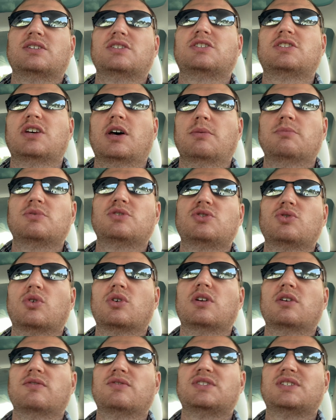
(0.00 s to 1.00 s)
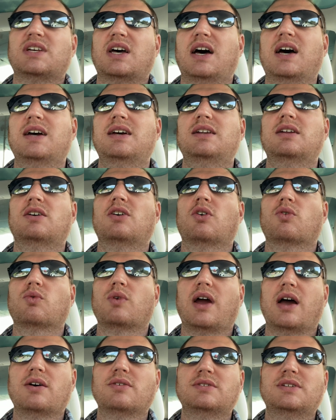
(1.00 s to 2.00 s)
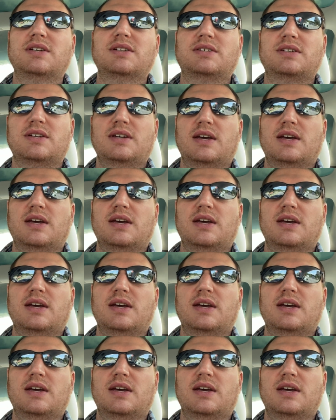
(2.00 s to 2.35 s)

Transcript: some sort of sign around it